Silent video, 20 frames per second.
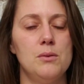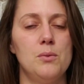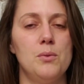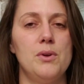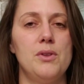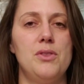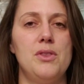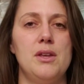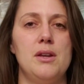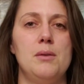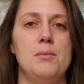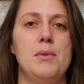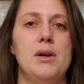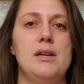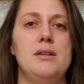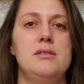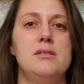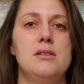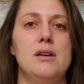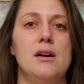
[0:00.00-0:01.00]
within
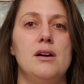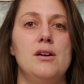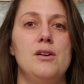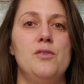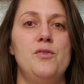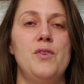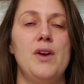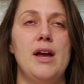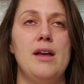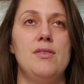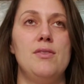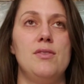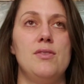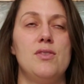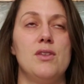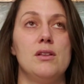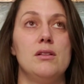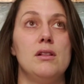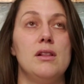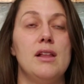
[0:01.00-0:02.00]
myself and
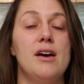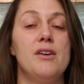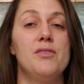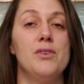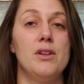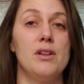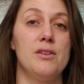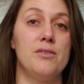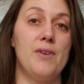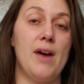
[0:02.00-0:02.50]
the level of